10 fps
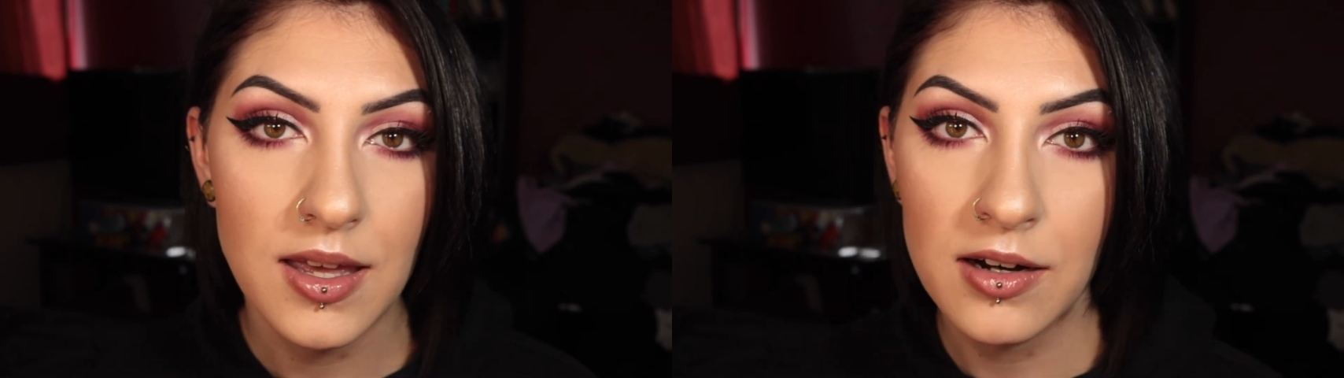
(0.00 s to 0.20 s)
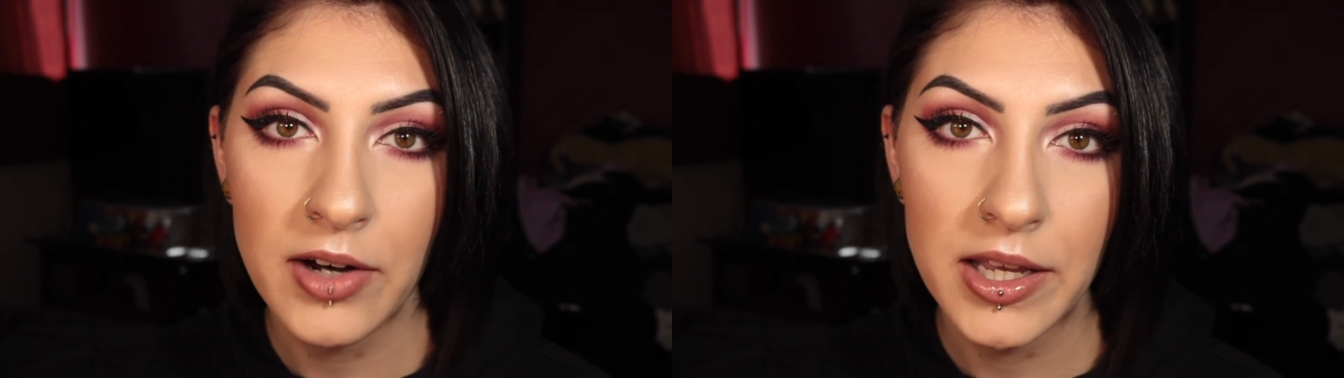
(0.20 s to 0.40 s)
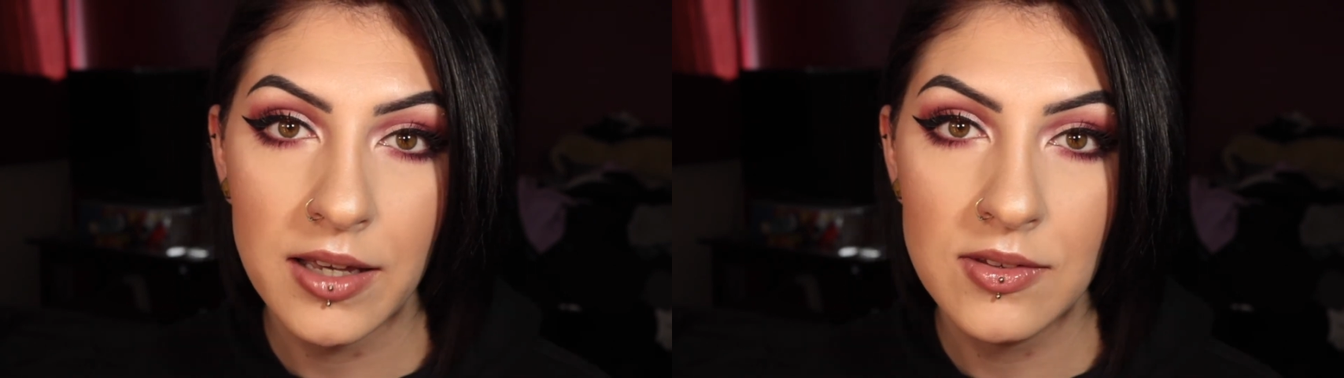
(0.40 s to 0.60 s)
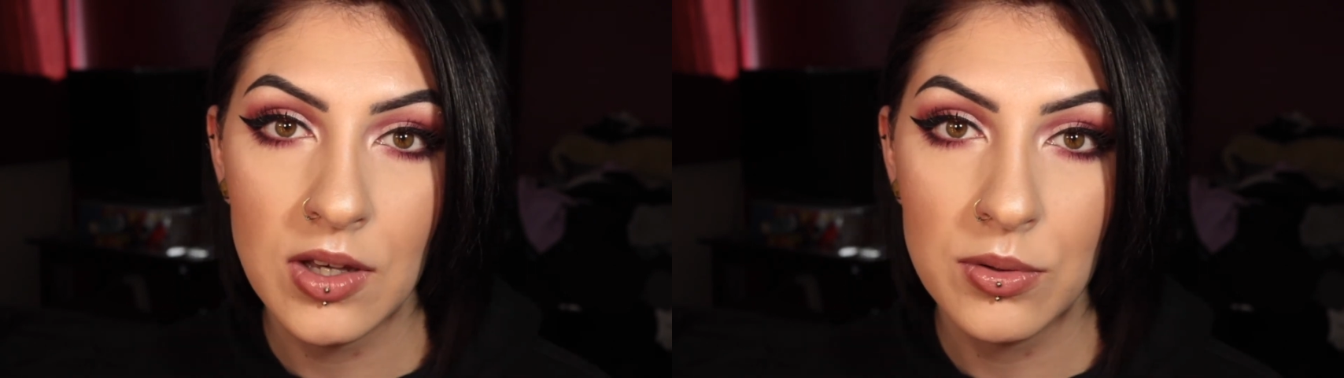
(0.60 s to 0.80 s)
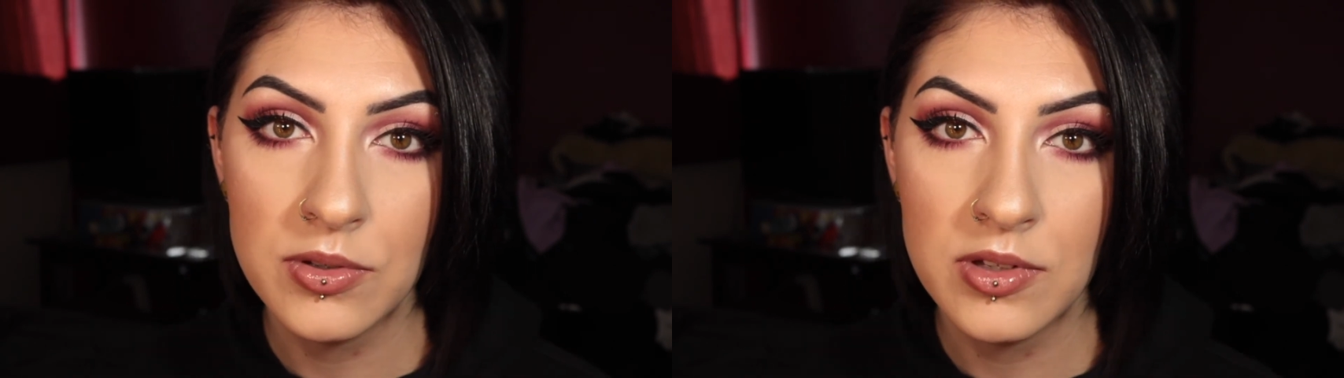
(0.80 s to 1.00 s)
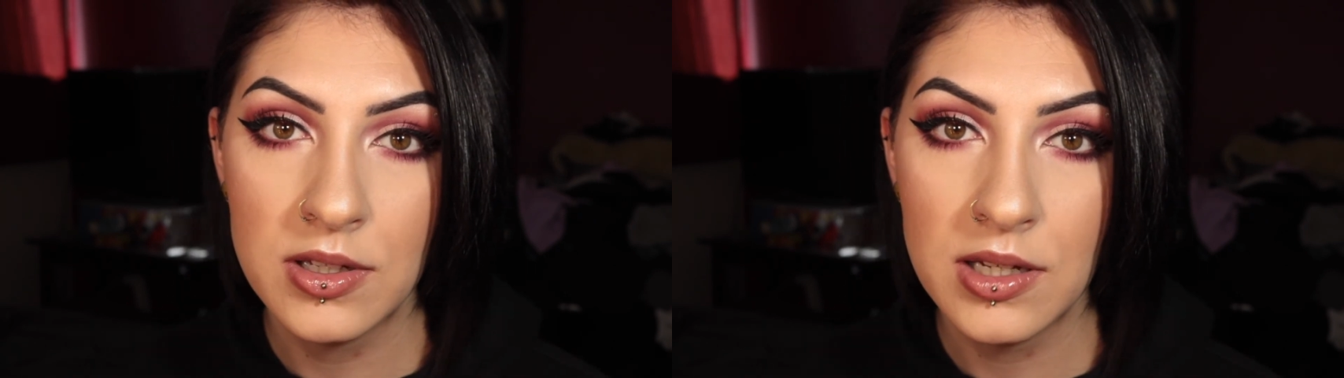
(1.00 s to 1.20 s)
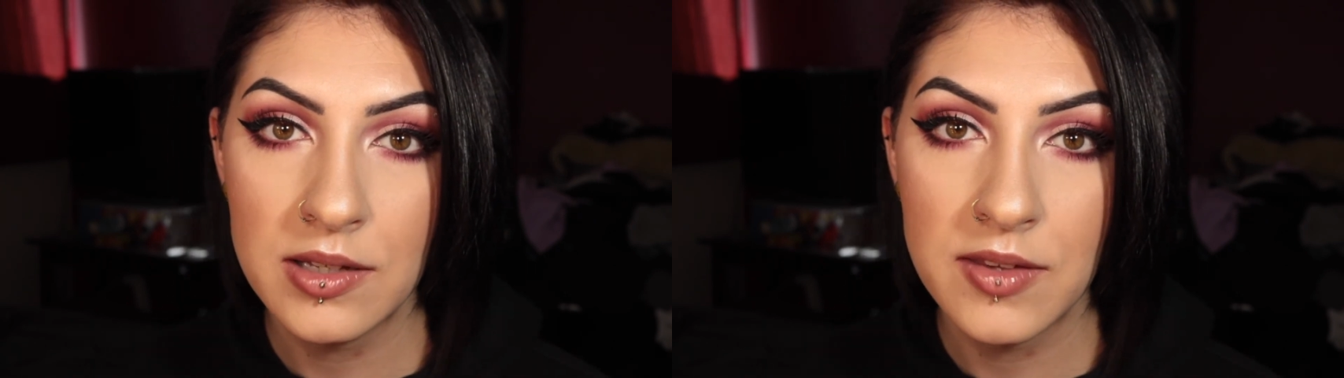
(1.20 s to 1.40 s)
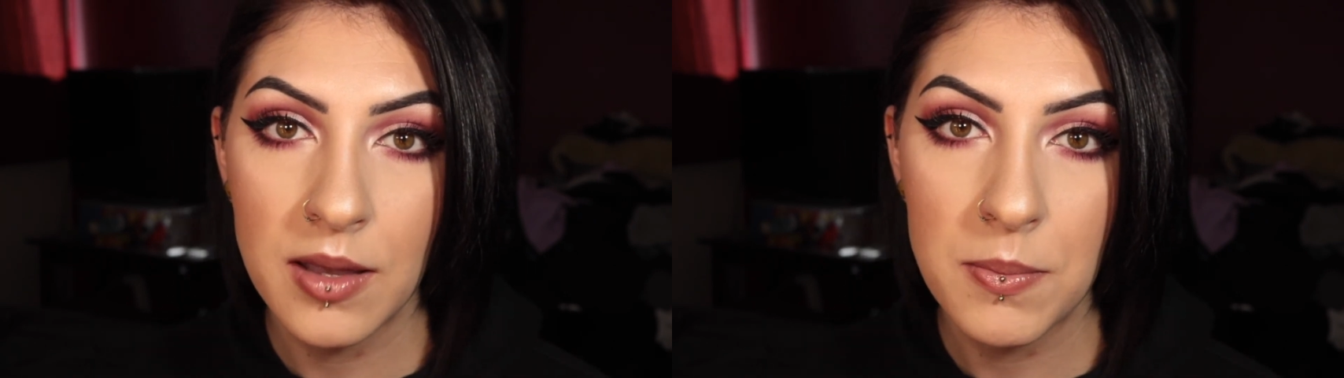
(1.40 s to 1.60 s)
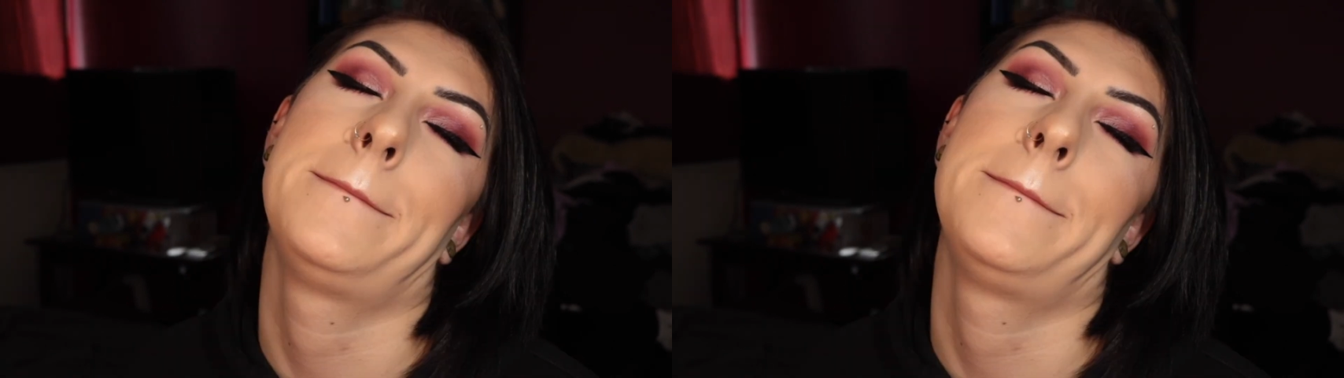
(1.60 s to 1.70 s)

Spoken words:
Alright guys, I will see you next time.